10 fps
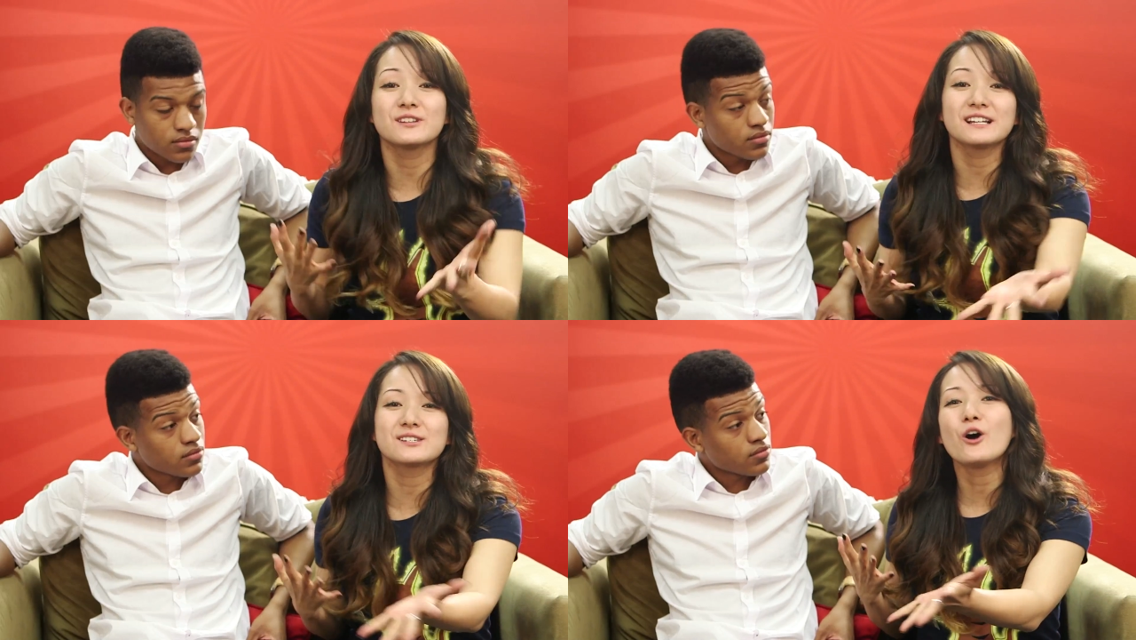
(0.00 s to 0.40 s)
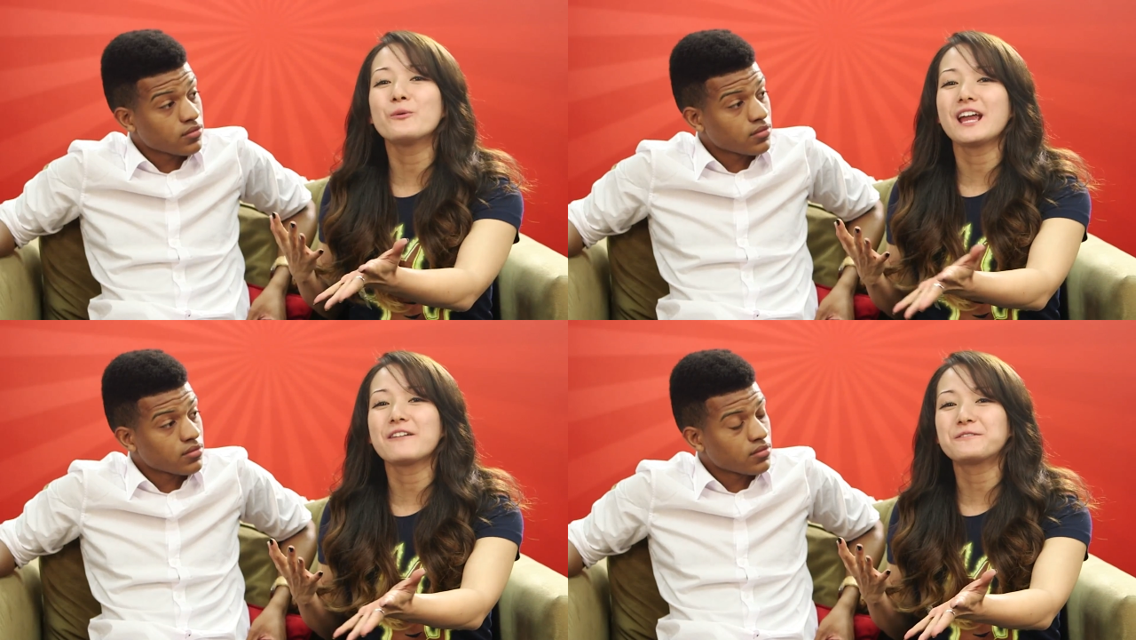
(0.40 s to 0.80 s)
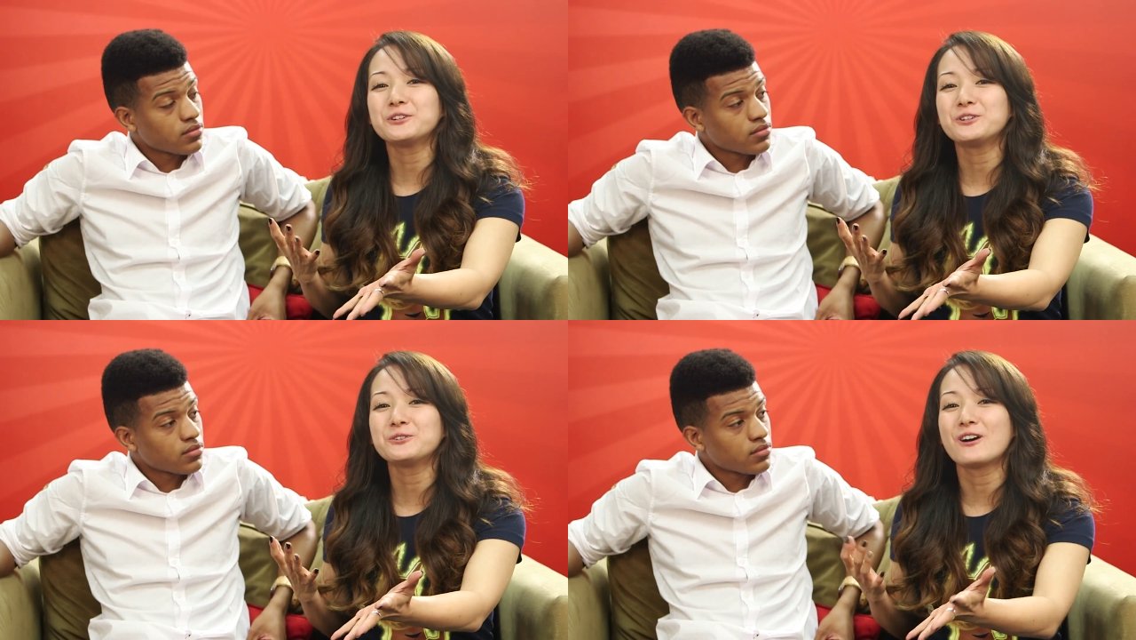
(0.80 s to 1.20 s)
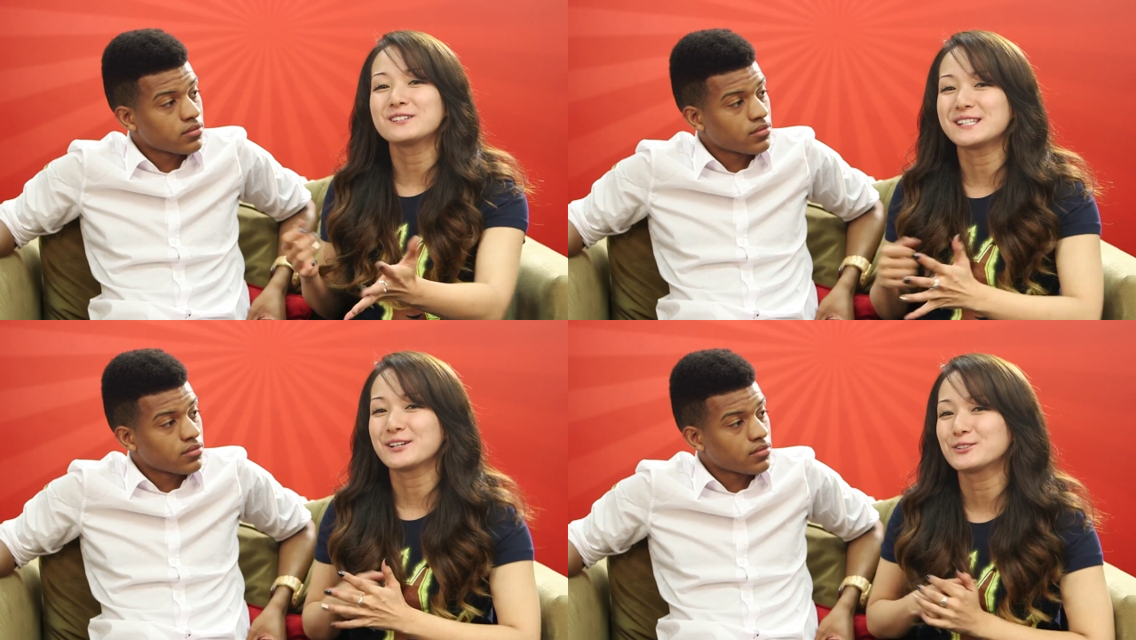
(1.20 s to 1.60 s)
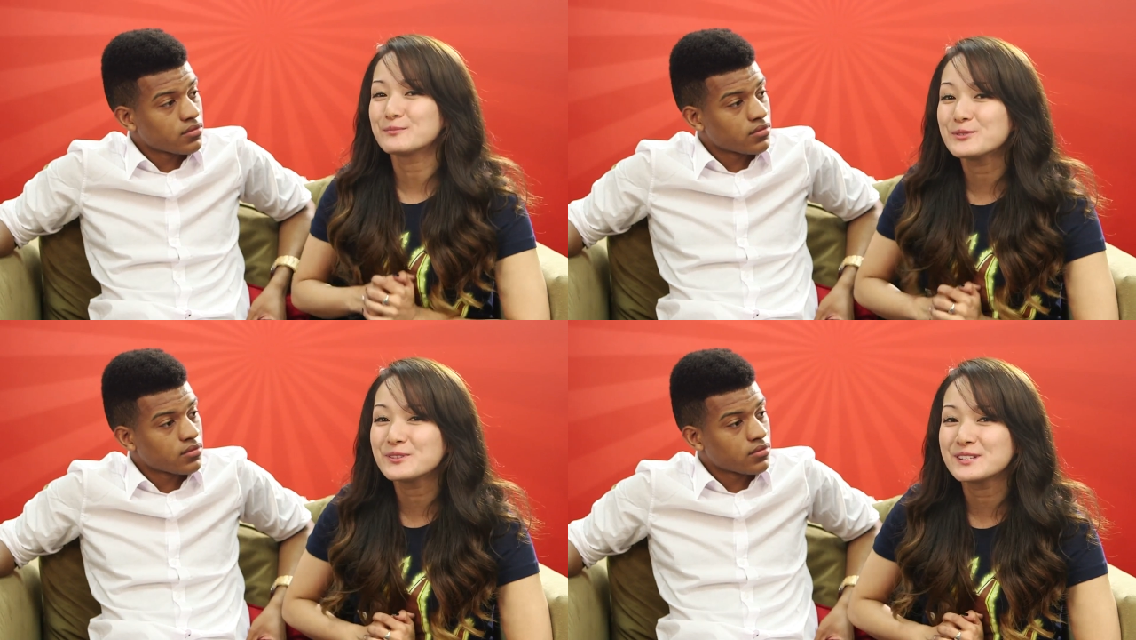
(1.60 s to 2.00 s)
Speaker 1: that's all we have for you on
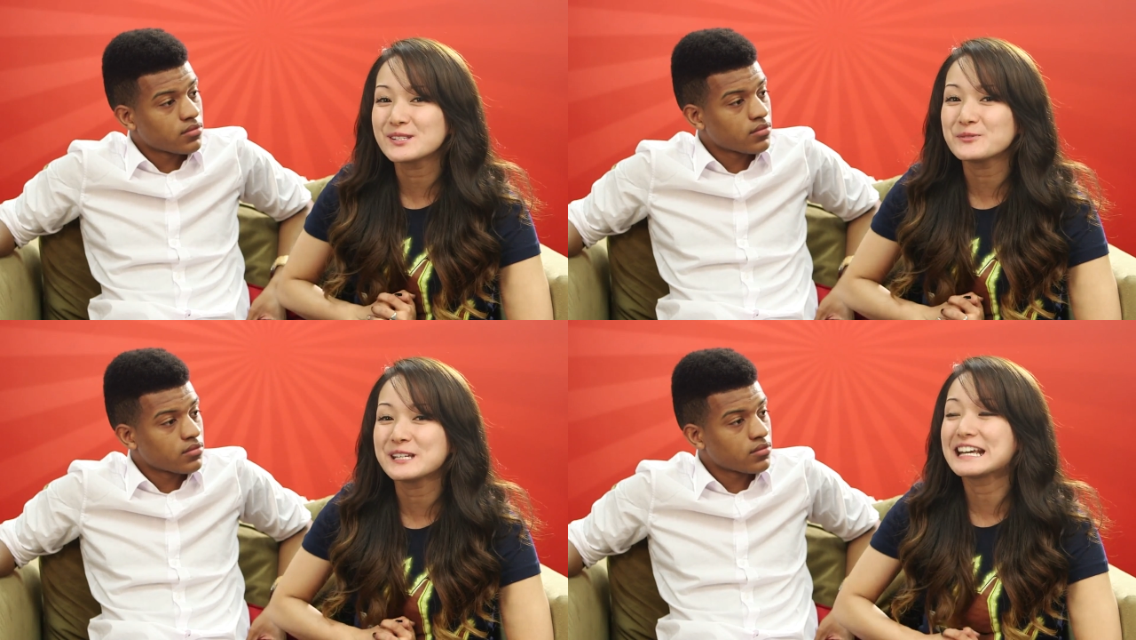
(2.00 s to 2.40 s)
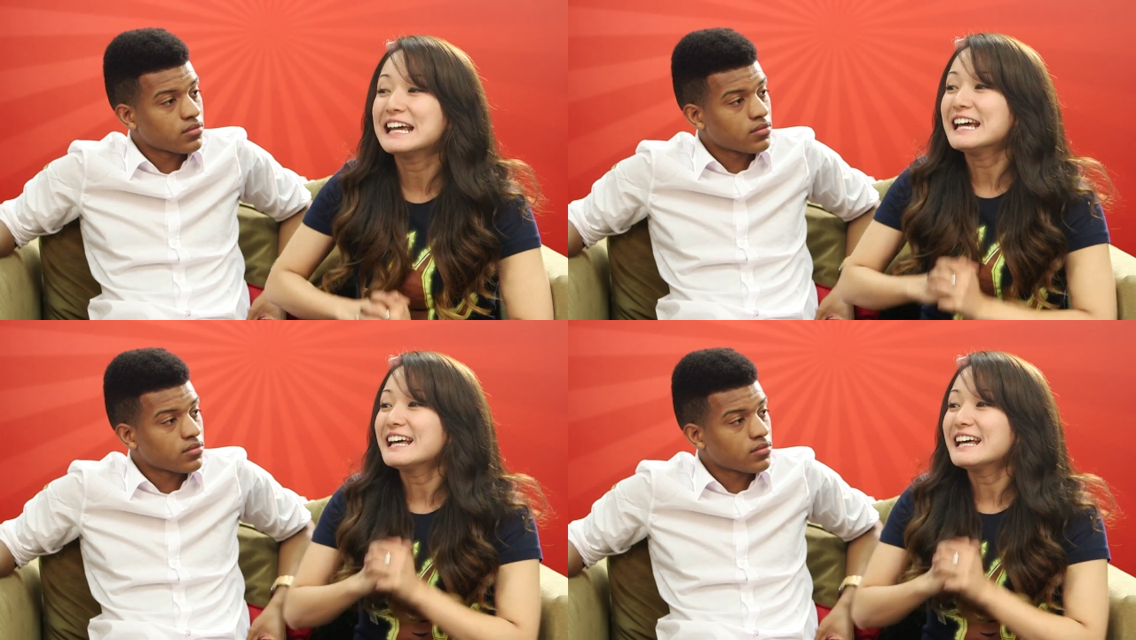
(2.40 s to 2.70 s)
Sailor Moon this week.